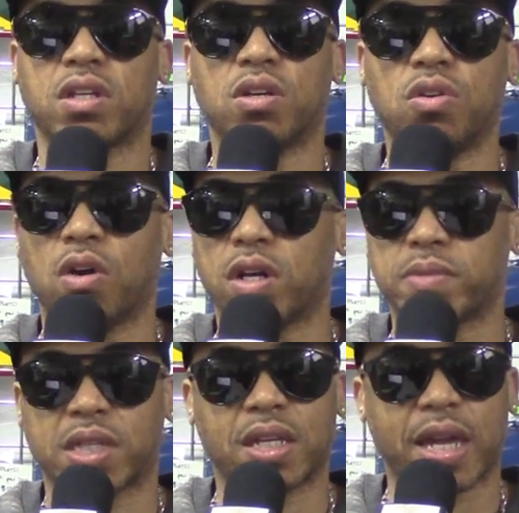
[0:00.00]
You know what
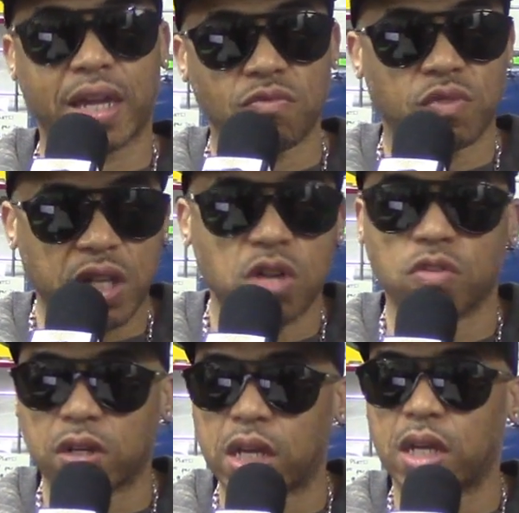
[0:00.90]
I'm saying? Like it
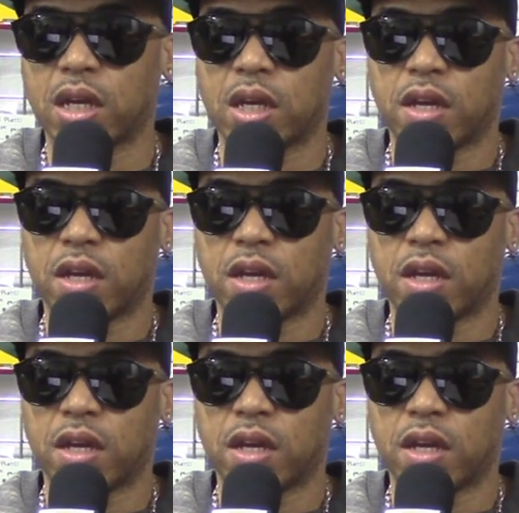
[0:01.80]
literally,